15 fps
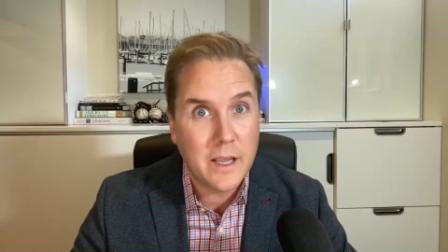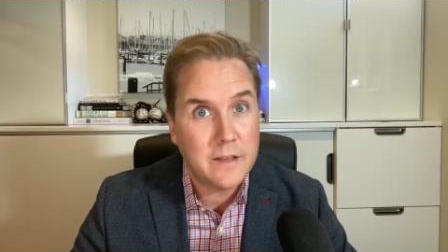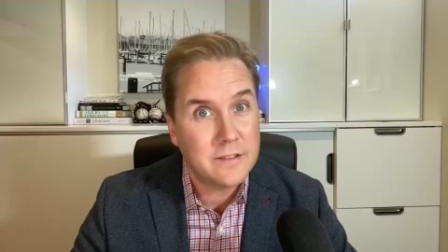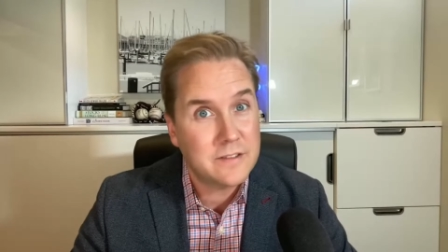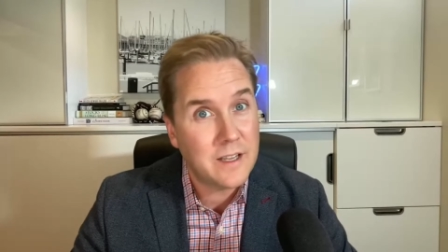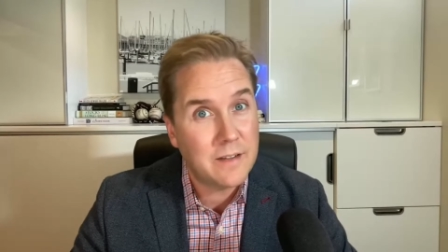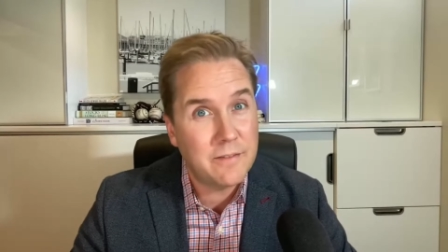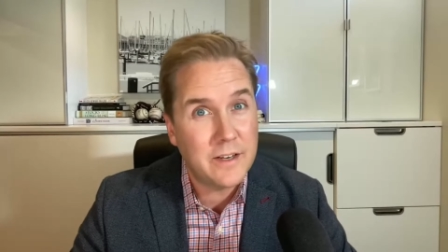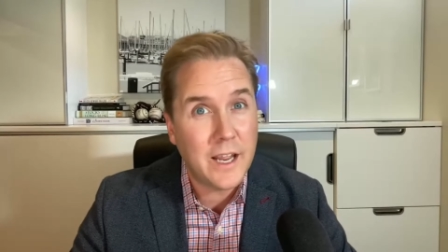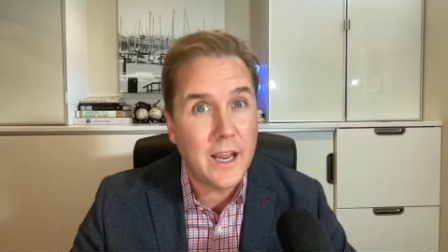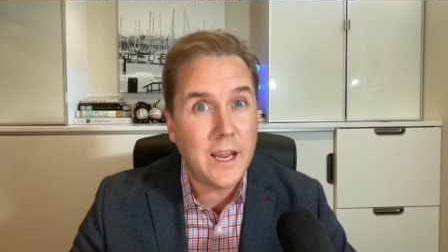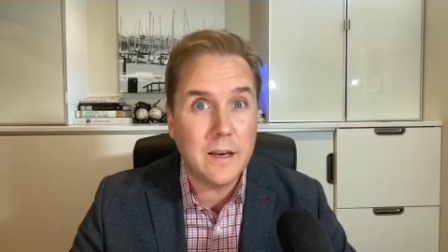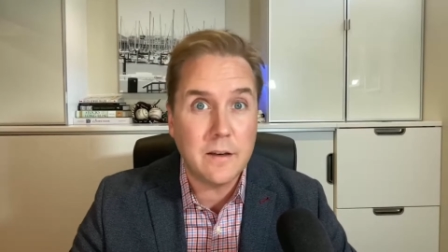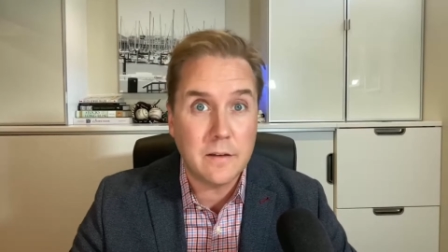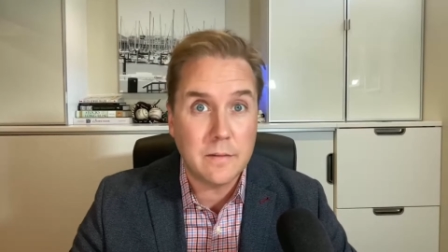
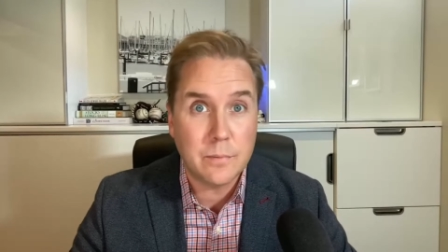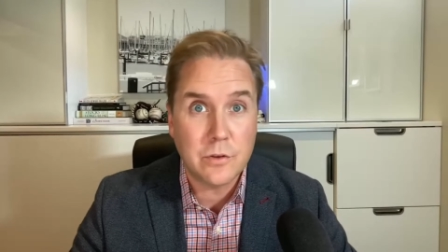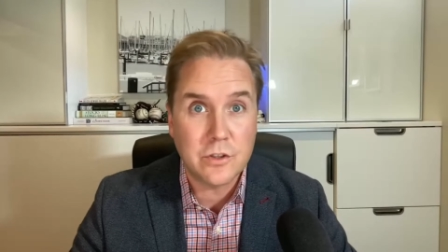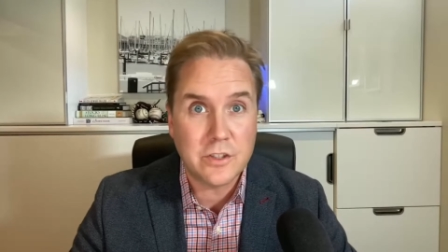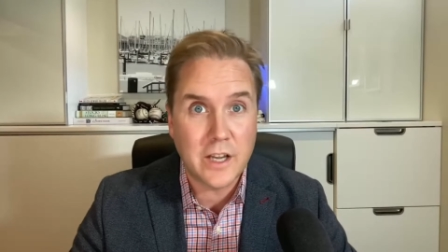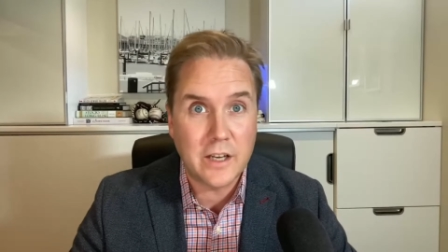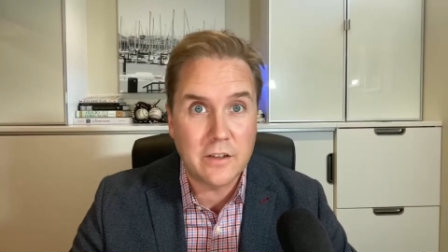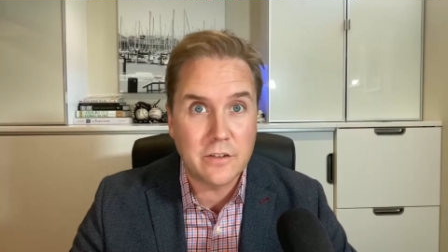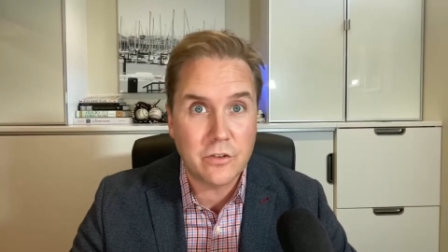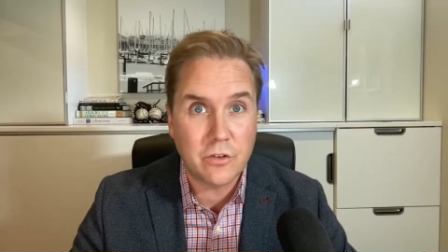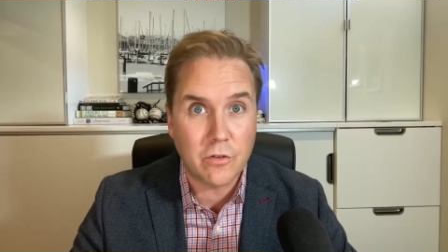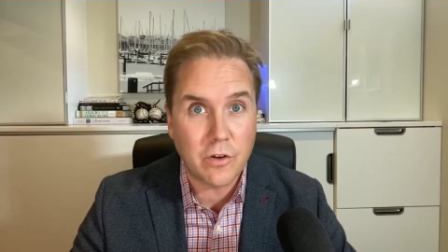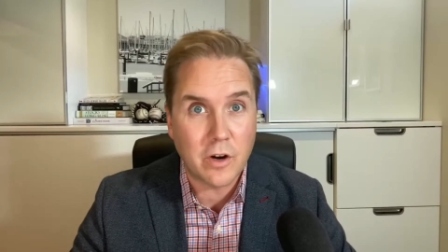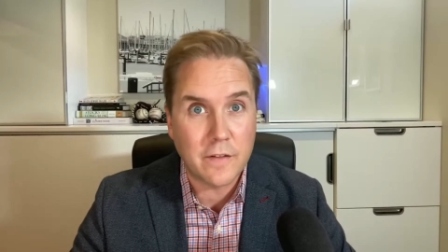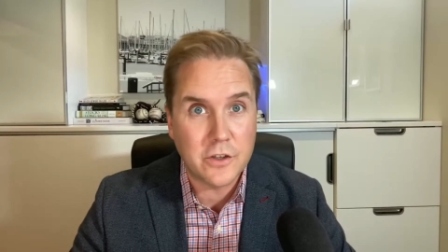7-8%
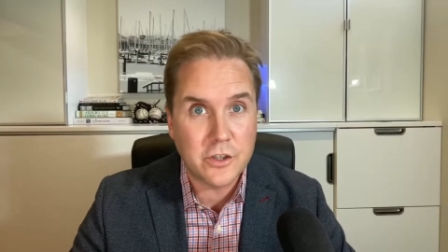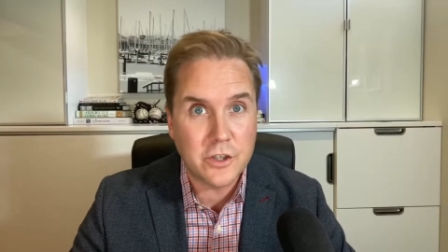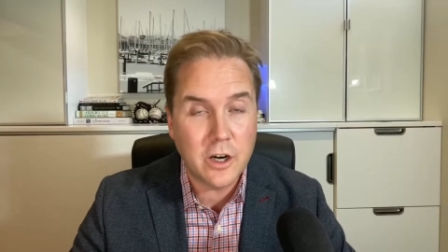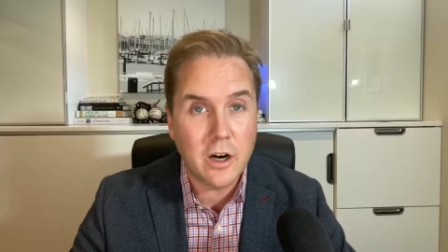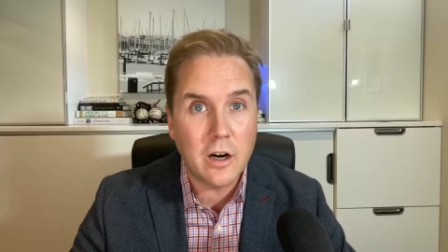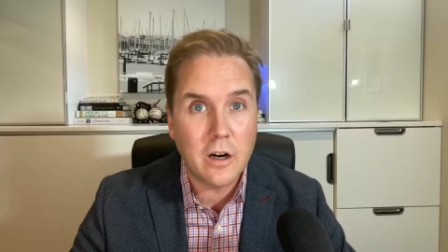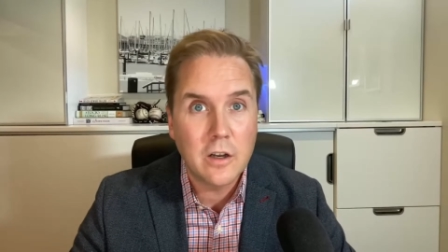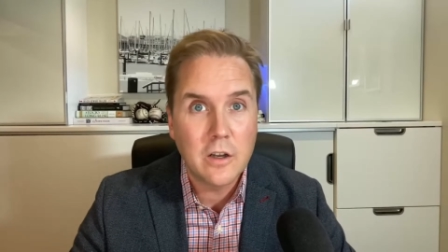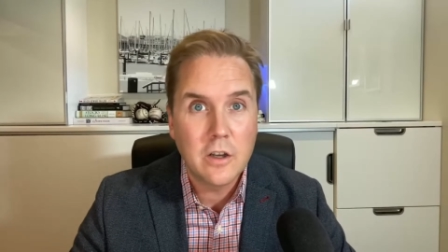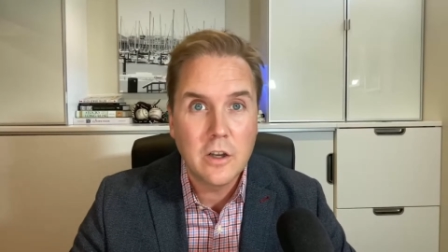so far this year.